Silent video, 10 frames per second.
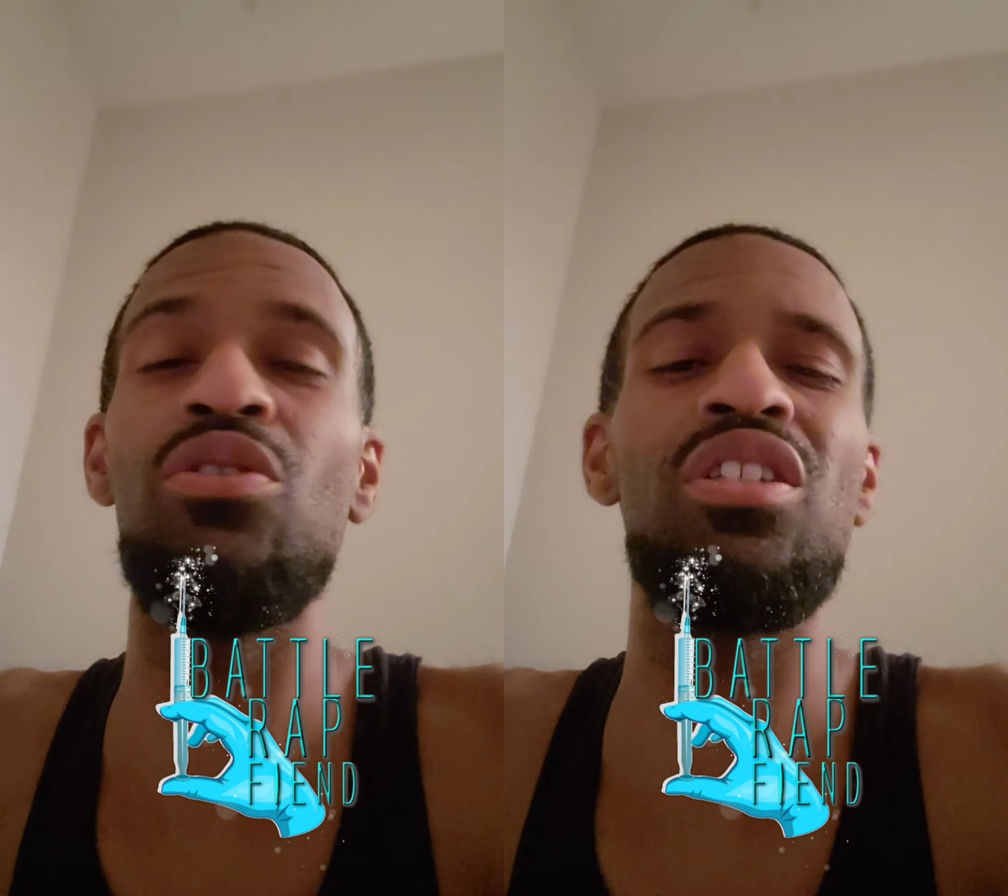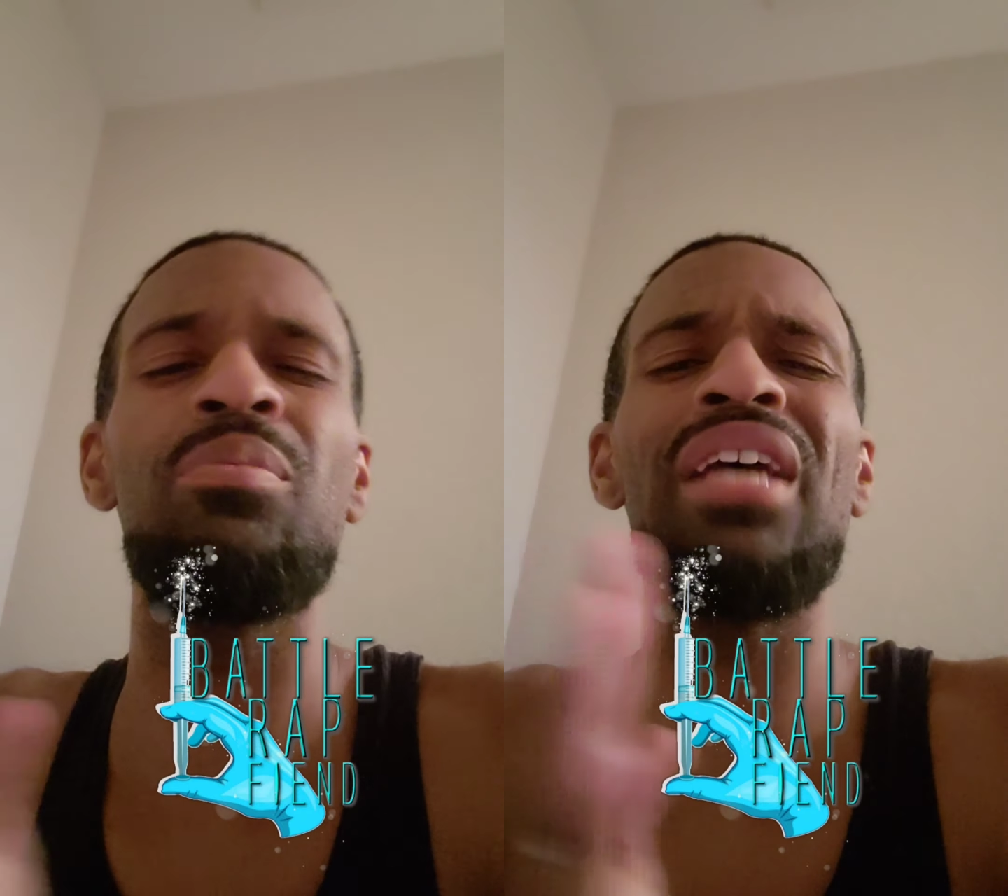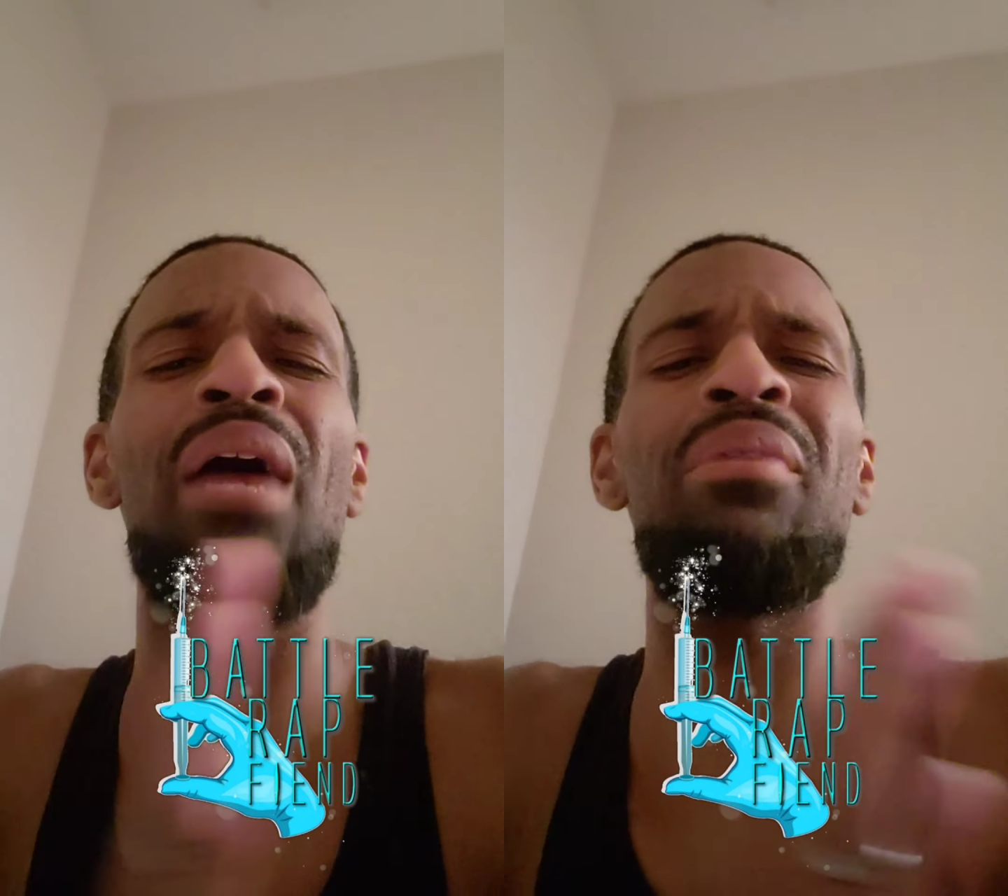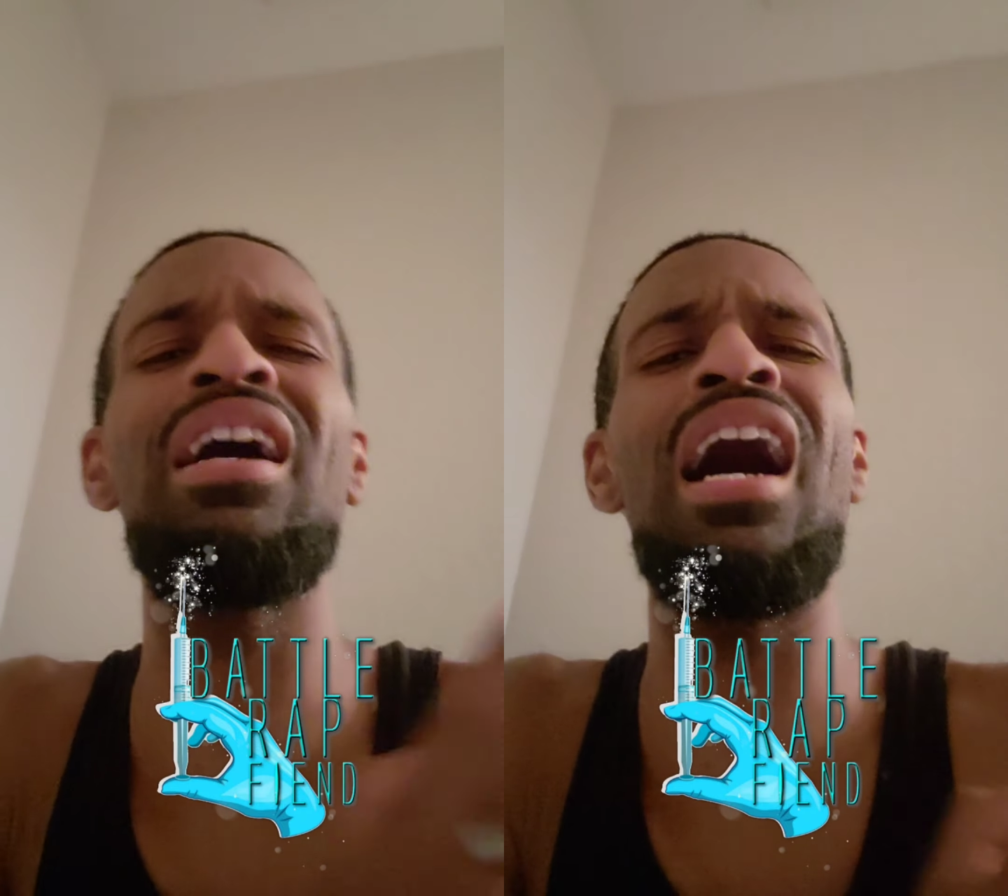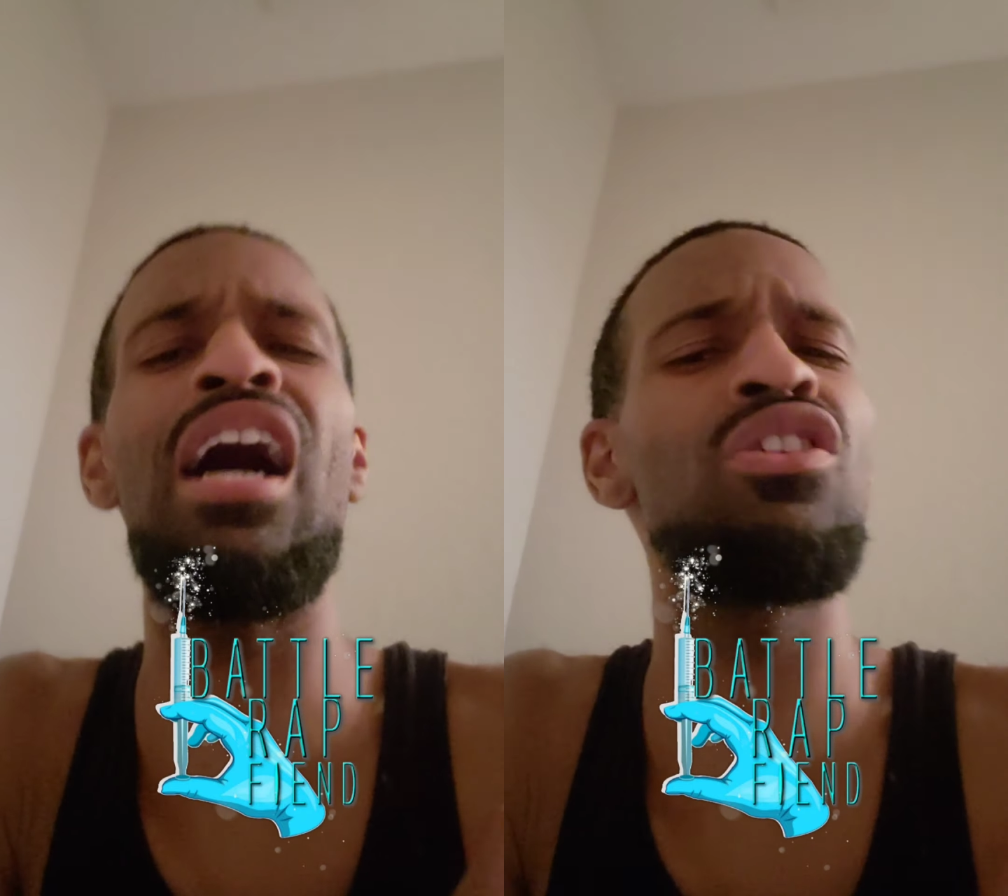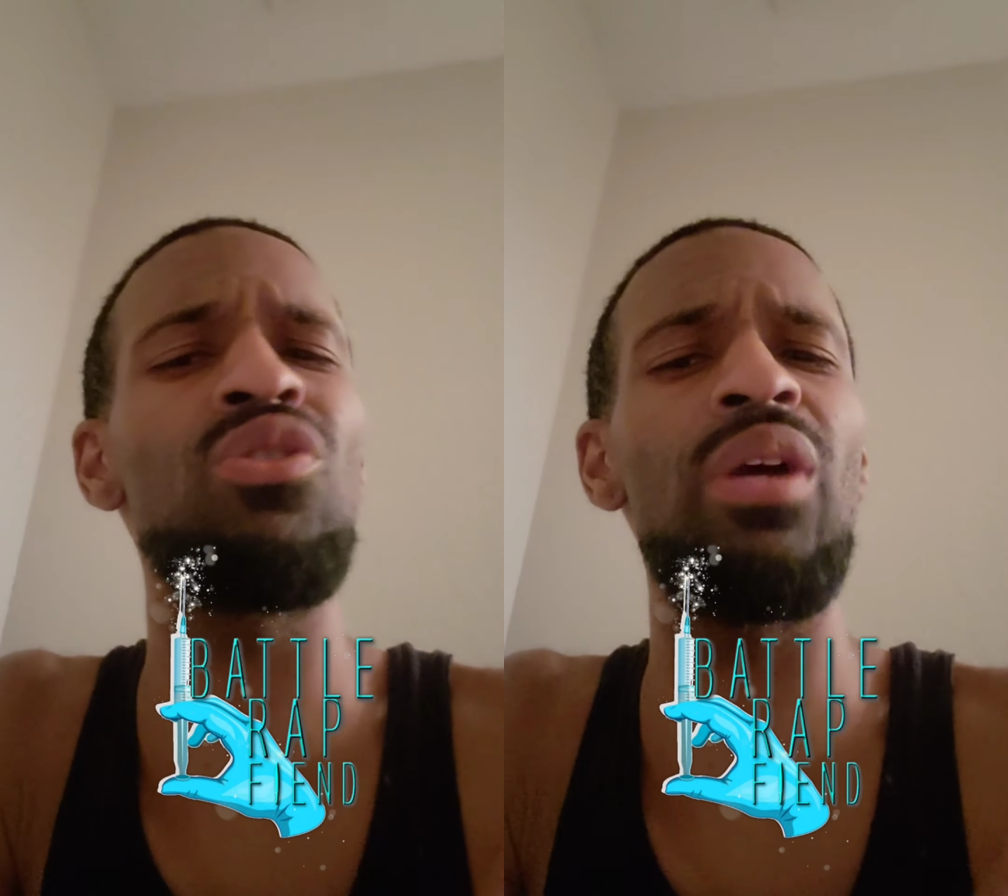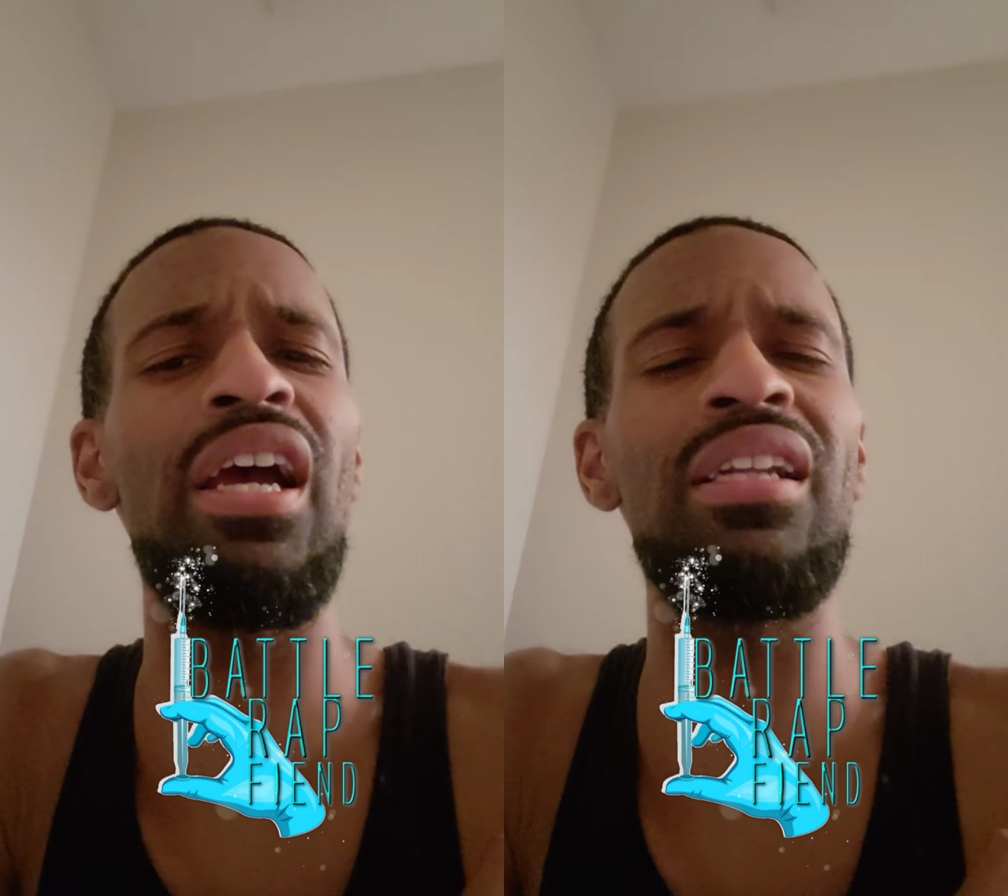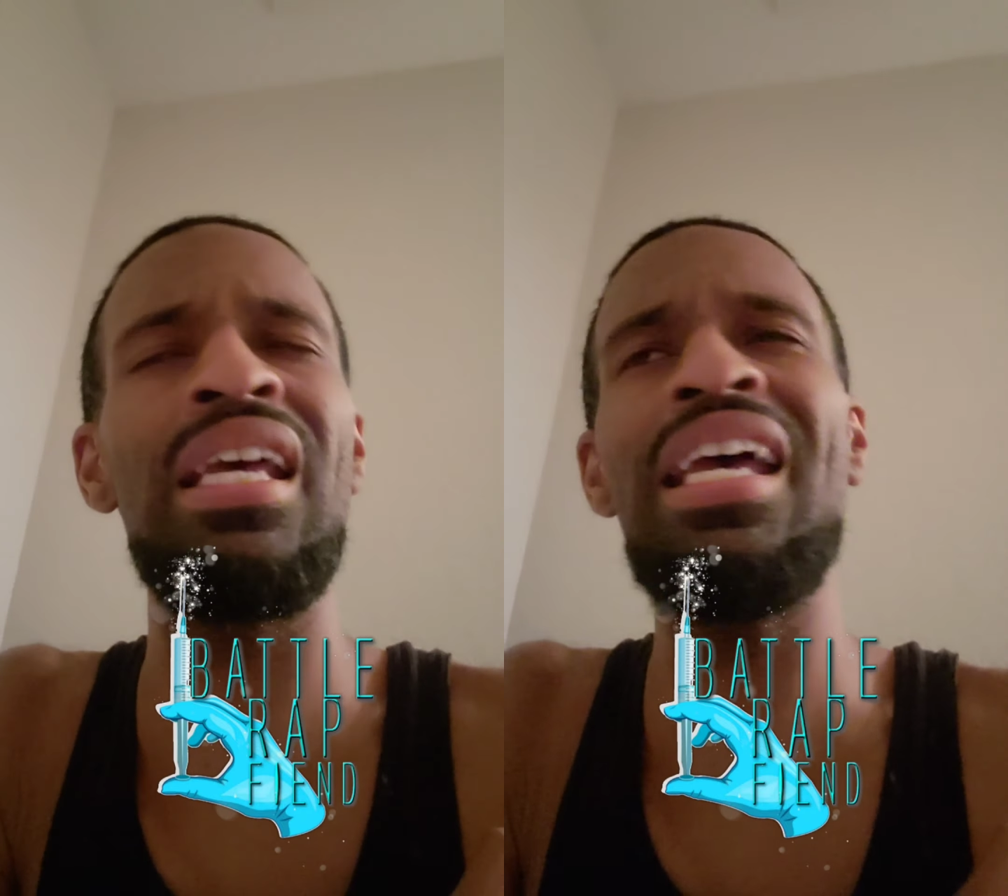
some type of contract